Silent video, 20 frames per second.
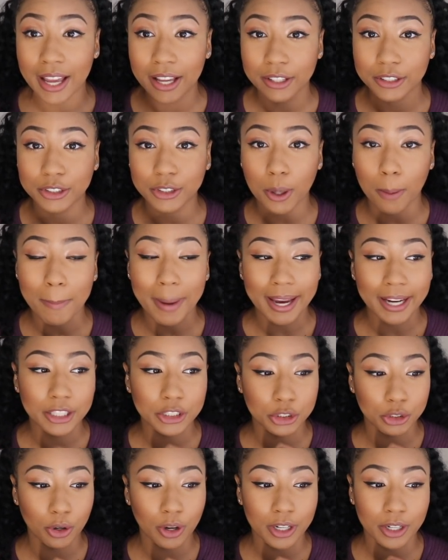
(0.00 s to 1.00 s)
So make
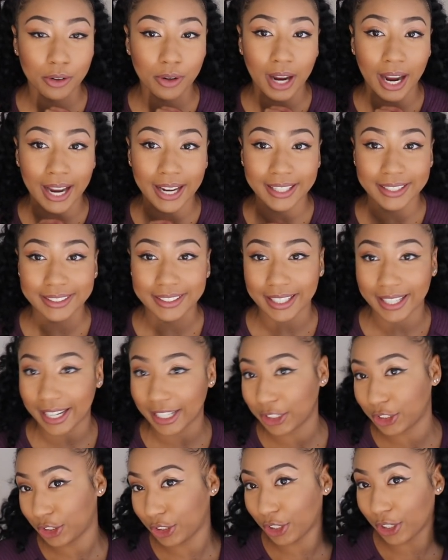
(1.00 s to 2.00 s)
sure you guys
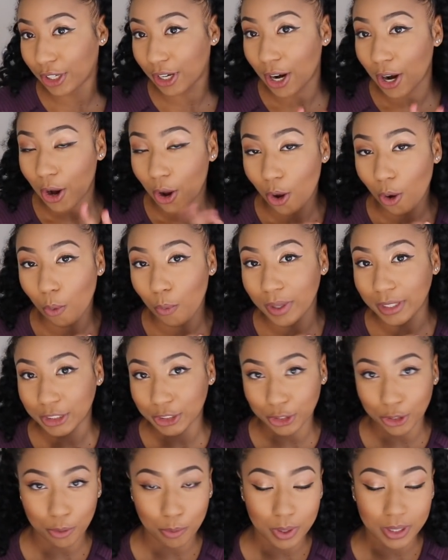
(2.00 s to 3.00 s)
get your
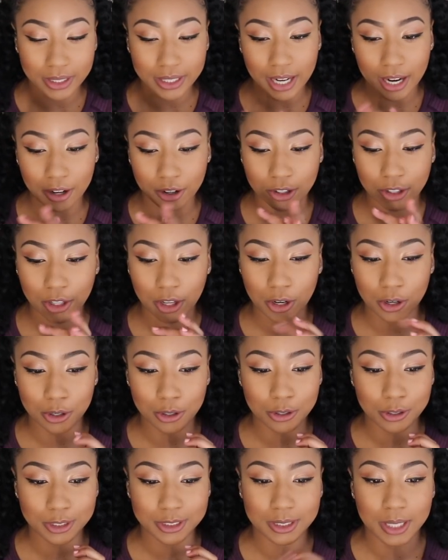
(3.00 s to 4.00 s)
winter workout
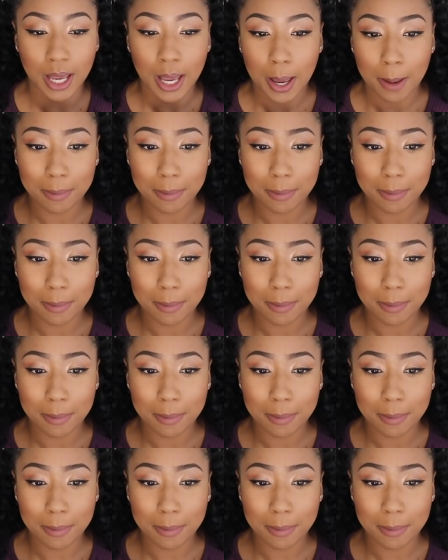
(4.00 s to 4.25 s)
clothes